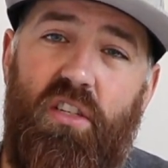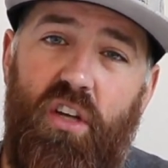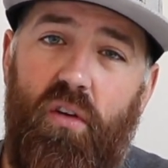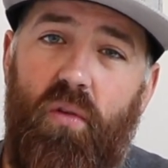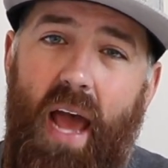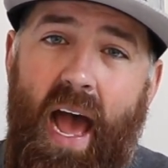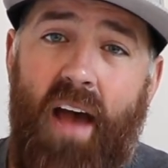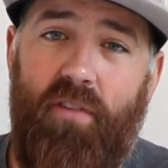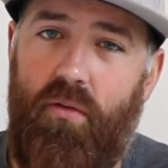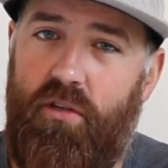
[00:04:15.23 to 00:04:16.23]
don't
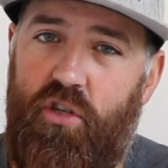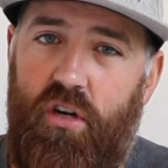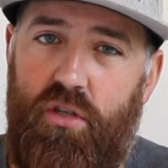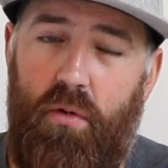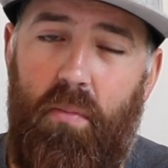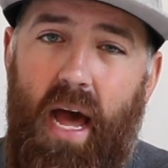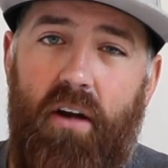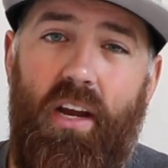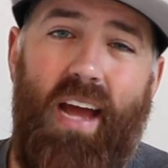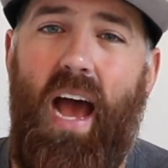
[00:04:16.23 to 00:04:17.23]
have a rechargeable
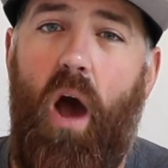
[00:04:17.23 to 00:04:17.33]
battery.